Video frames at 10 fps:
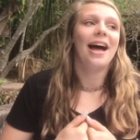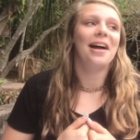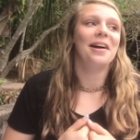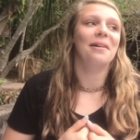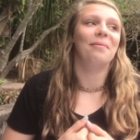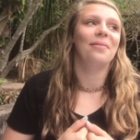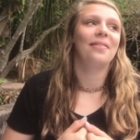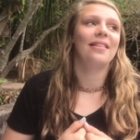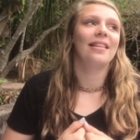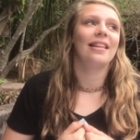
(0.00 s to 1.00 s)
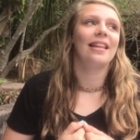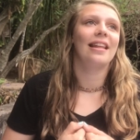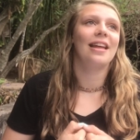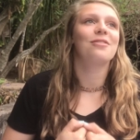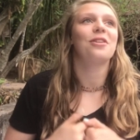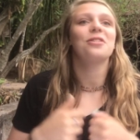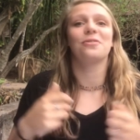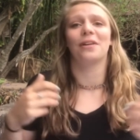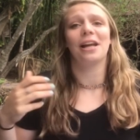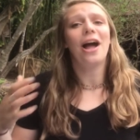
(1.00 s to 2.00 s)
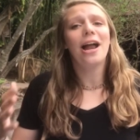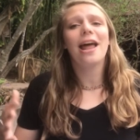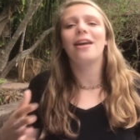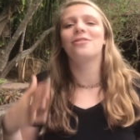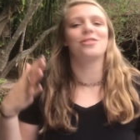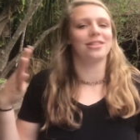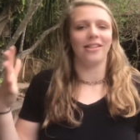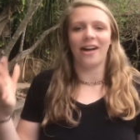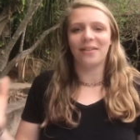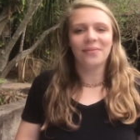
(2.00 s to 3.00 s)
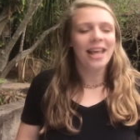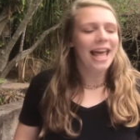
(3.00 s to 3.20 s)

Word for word: Um, and it was also really hot out. It was just a lot.